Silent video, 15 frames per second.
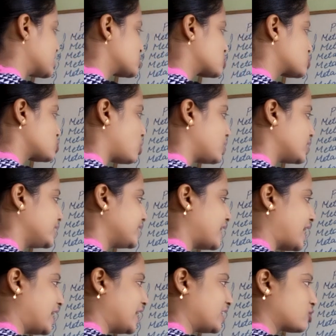solid
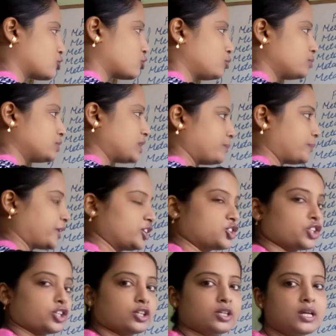at room
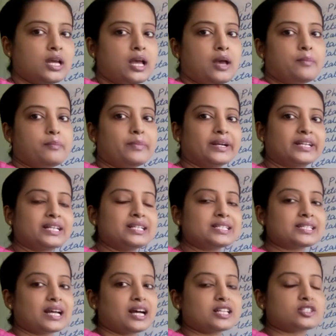temperature. Metals
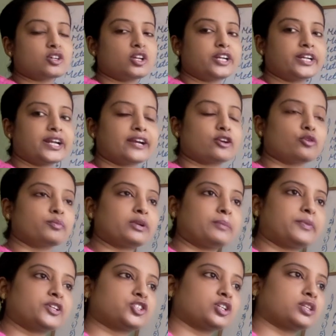are solid at room
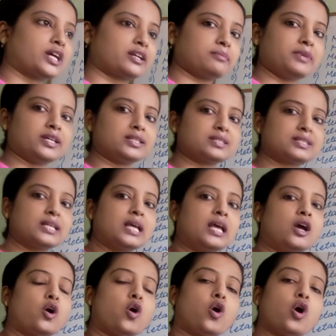temperature. That means
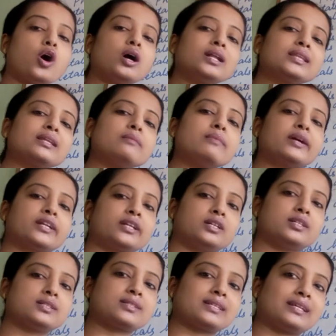all the
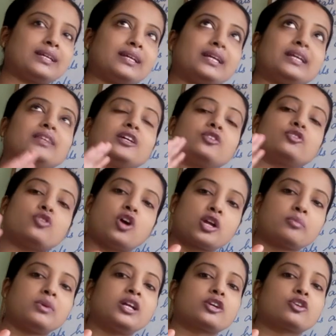metals in the
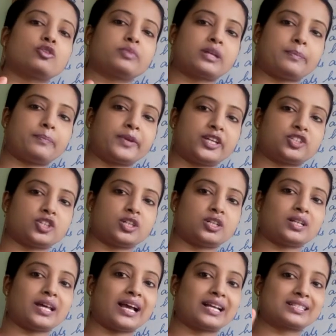normal room temperature
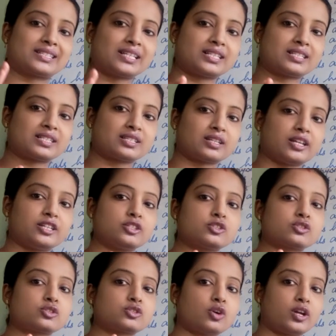exist in
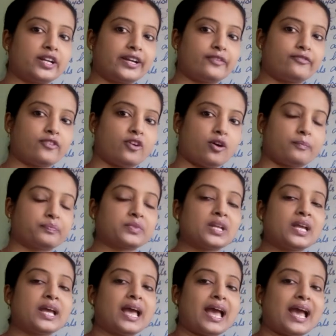solid form
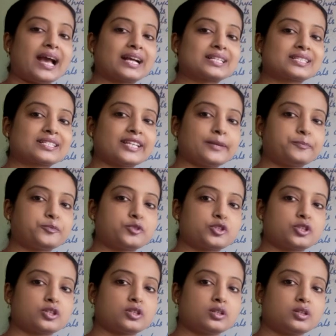
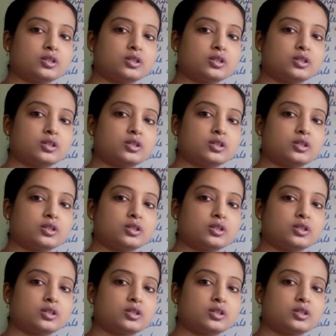except